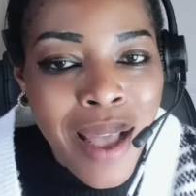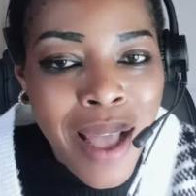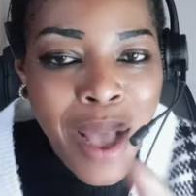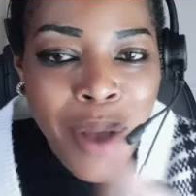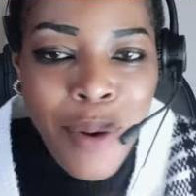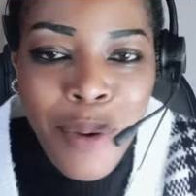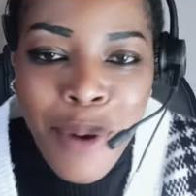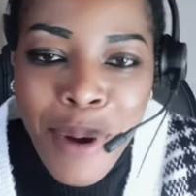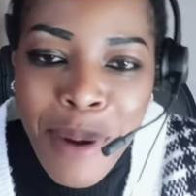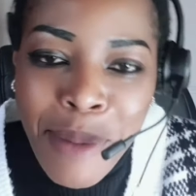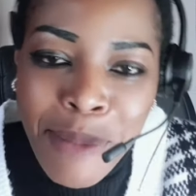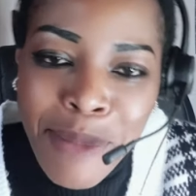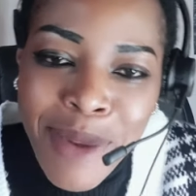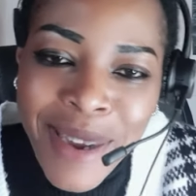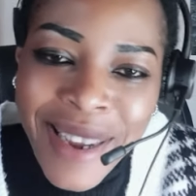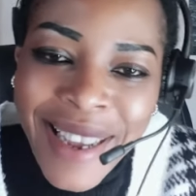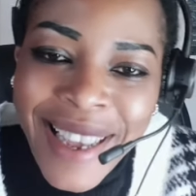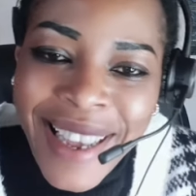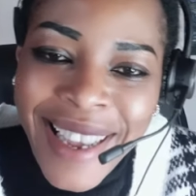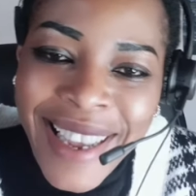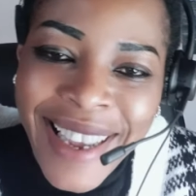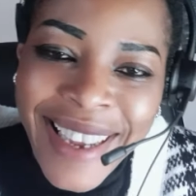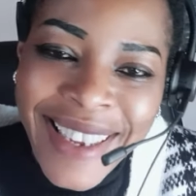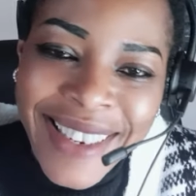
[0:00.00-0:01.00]
I'll come
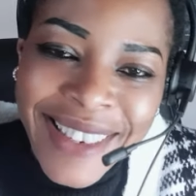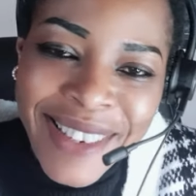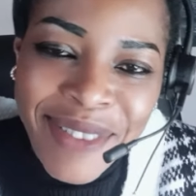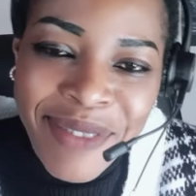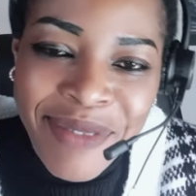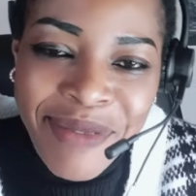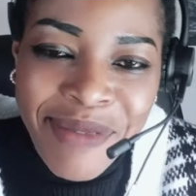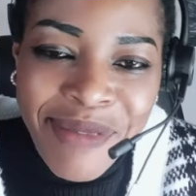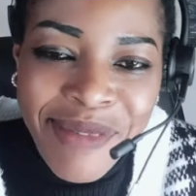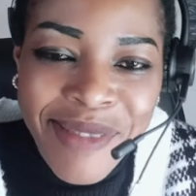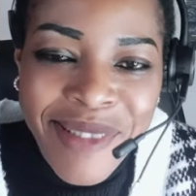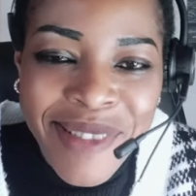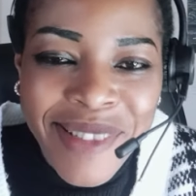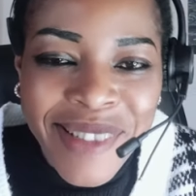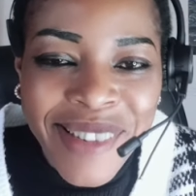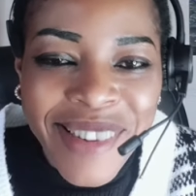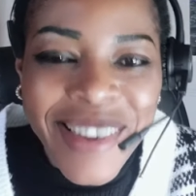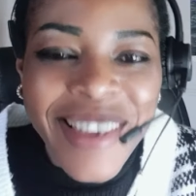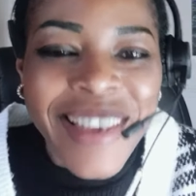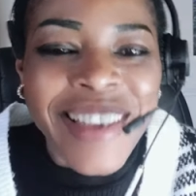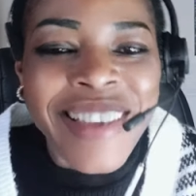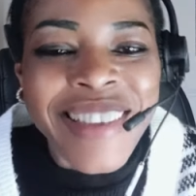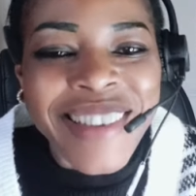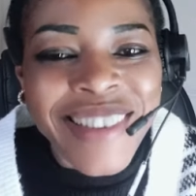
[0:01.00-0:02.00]
back again.
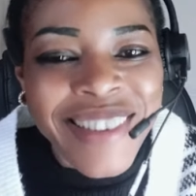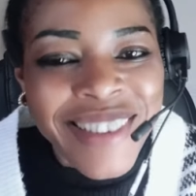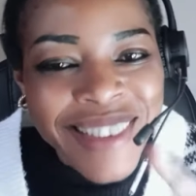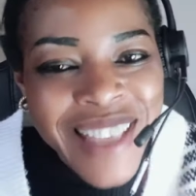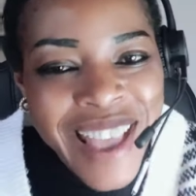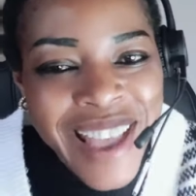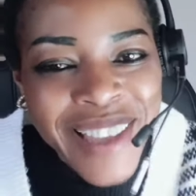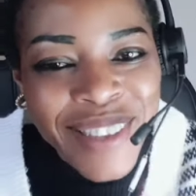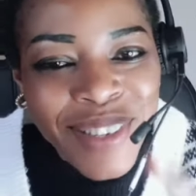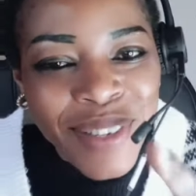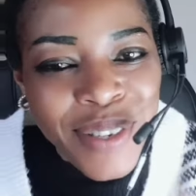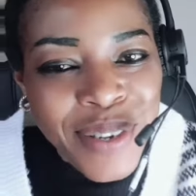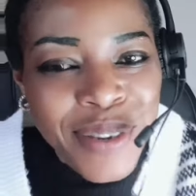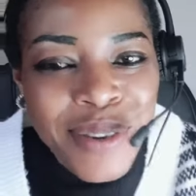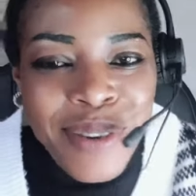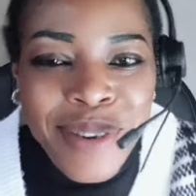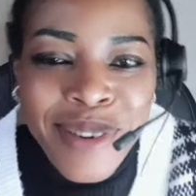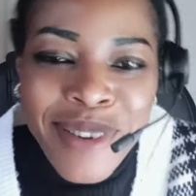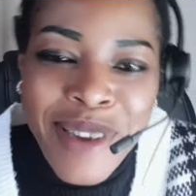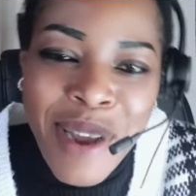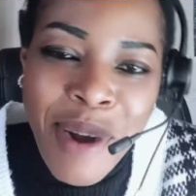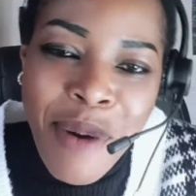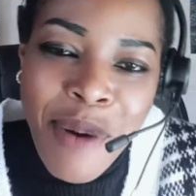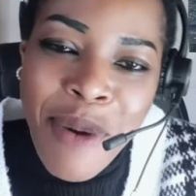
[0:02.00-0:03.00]
Stay
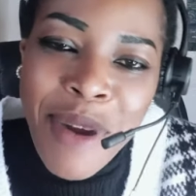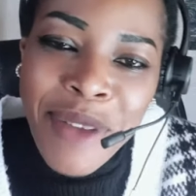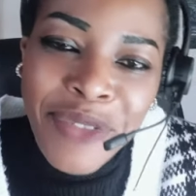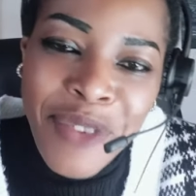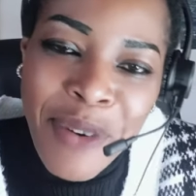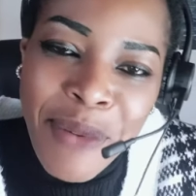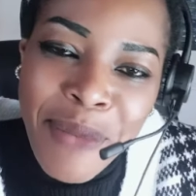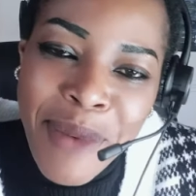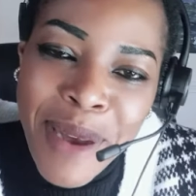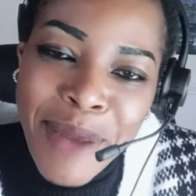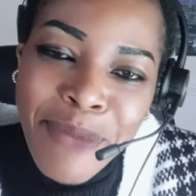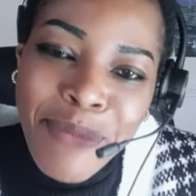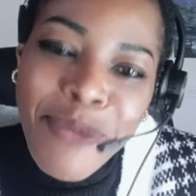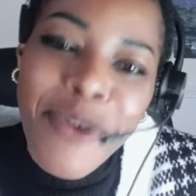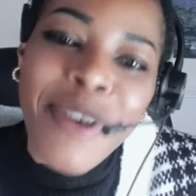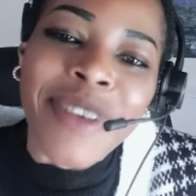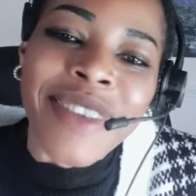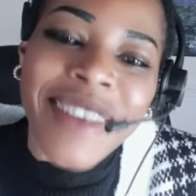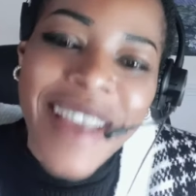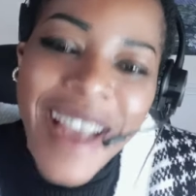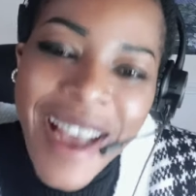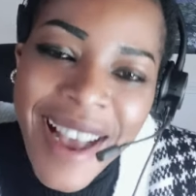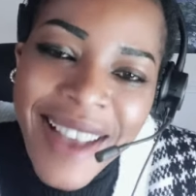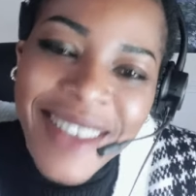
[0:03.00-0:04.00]
tuned and wait for my
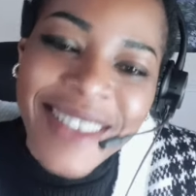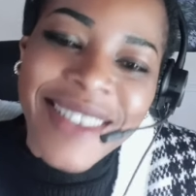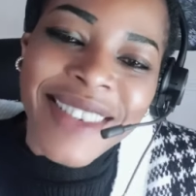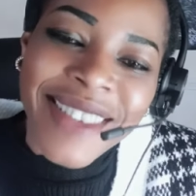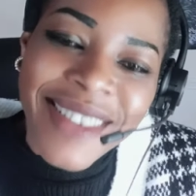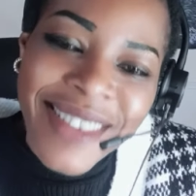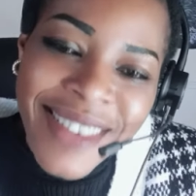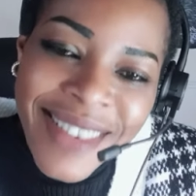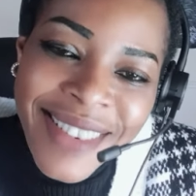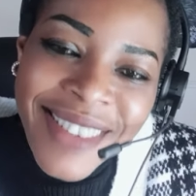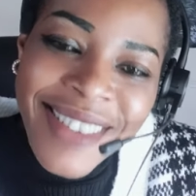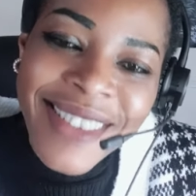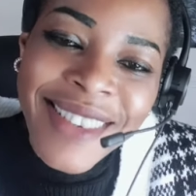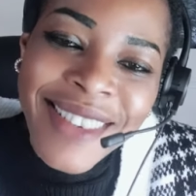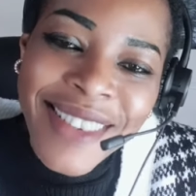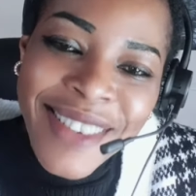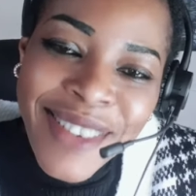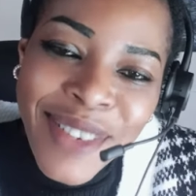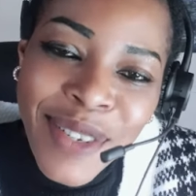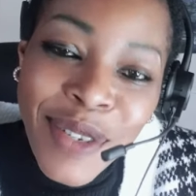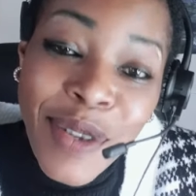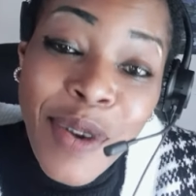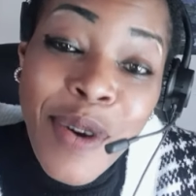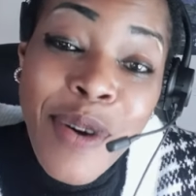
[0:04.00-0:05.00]
broadcast.
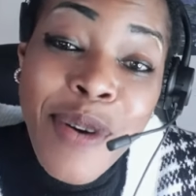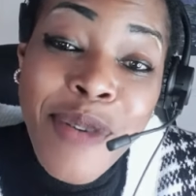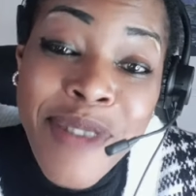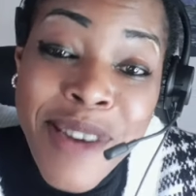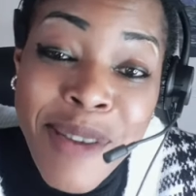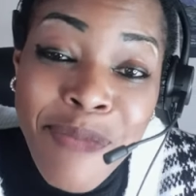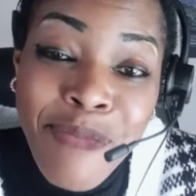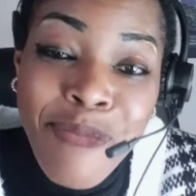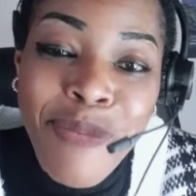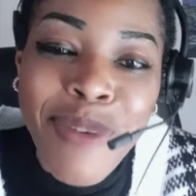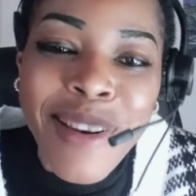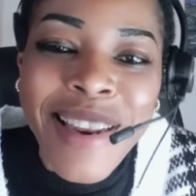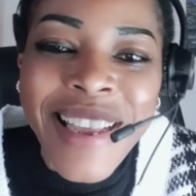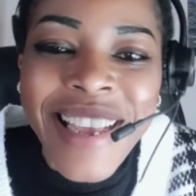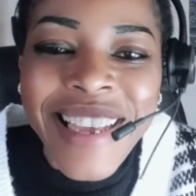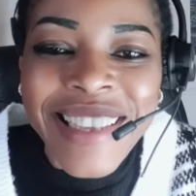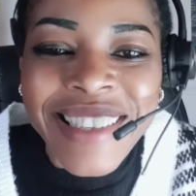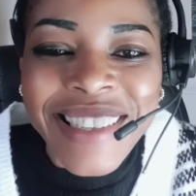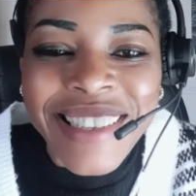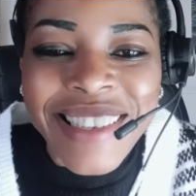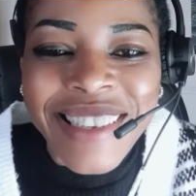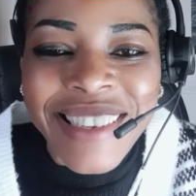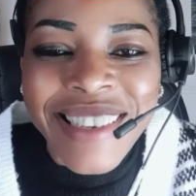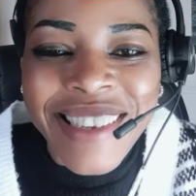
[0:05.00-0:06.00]
Story
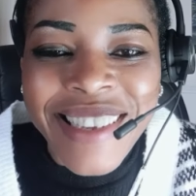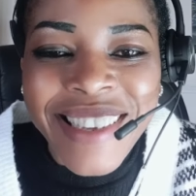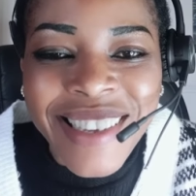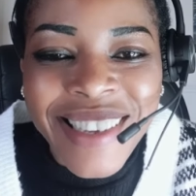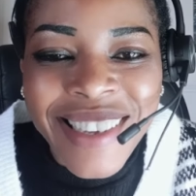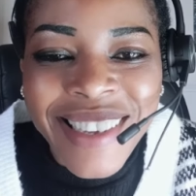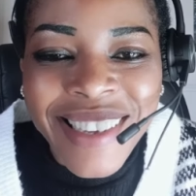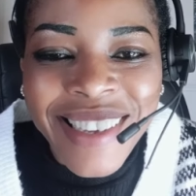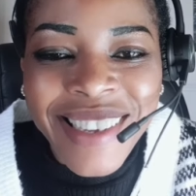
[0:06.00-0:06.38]
plenty.